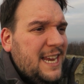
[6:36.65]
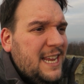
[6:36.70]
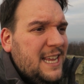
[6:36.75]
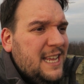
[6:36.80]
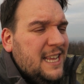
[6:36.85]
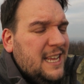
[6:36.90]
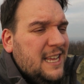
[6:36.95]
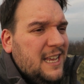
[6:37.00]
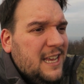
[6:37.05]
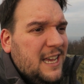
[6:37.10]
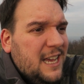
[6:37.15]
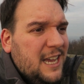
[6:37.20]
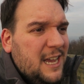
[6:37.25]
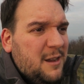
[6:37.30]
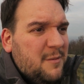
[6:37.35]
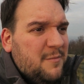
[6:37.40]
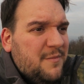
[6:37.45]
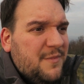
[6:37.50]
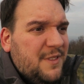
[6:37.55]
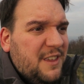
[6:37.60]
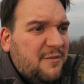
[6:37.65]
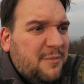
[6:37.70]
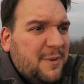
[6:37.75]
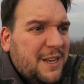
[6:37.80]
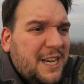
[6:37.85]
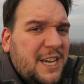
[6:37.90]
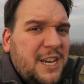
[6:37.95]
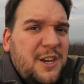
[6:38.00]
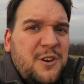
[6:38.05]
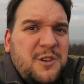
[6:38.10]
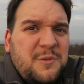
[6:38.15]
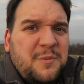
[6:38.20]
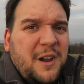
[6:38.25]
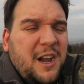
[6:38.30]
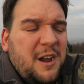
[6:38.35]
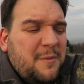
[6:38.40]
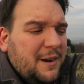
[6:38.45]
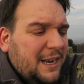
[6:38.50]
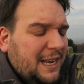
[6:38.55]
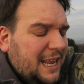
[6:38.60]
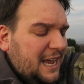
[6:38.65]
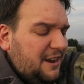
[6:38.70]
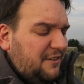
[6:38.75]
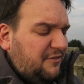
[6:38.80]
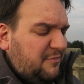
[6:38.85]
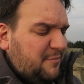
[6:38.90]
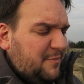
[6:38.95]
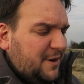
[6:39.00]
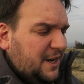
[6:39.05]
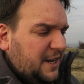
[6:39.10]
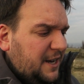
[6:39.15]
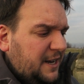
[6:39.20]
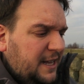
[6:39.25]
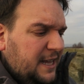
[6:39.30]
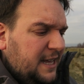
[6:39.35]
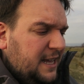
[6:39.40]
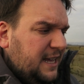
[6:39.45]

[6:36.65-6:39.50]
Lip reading: They've been a huge part of my life, but